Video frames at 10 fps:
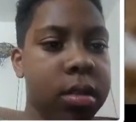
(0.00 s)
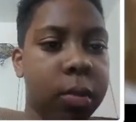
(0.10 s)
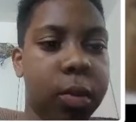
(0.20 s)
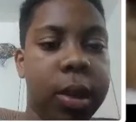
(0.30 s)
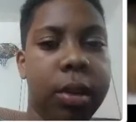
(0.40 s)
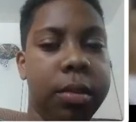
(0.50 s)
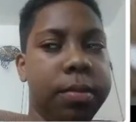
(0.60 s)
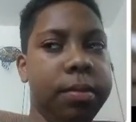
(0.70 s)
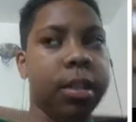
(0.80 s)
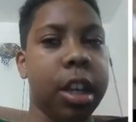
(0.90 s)
Well,
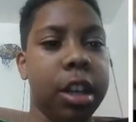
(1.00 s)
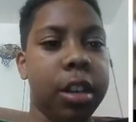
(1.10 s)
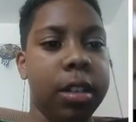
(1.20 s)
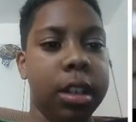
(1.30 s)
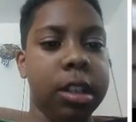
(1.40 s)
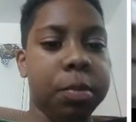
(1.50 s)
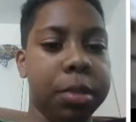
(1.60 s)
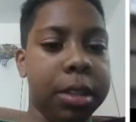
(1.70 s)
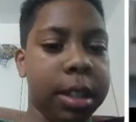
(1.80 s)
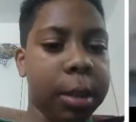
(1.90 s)
can you at least
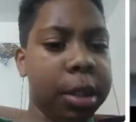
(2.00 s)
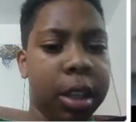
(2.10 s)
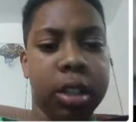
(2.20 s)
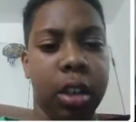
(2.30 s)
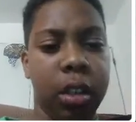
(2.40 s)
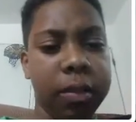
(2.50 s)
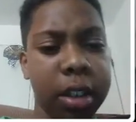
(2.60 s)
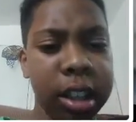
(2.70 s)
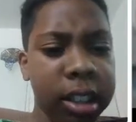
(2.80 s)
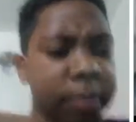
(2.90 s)
put something soft
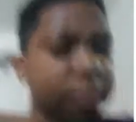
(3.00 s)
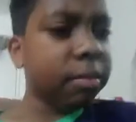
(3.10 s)
on it?